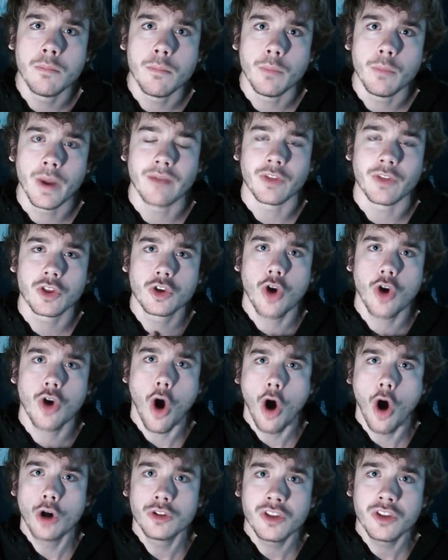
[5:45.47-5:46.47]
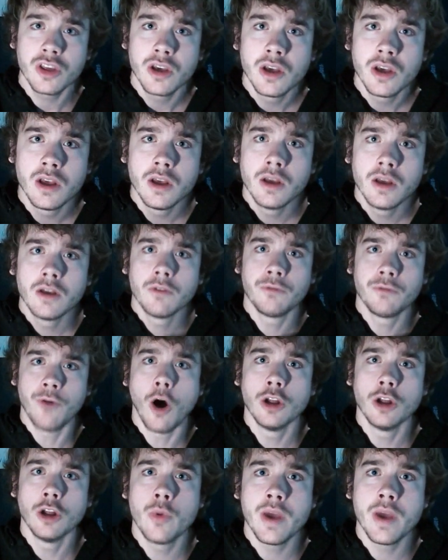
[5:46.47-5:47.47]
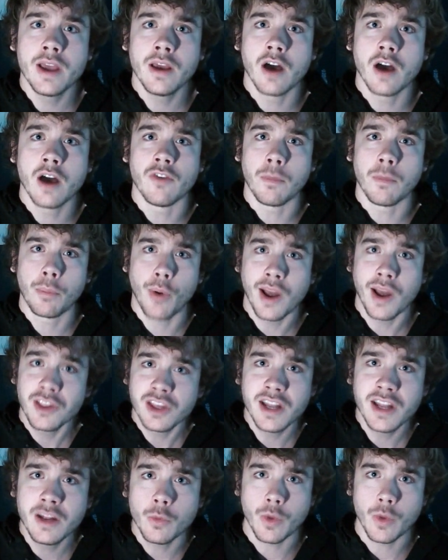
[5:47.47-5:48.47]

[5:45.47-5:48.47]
we have this cult following of a president.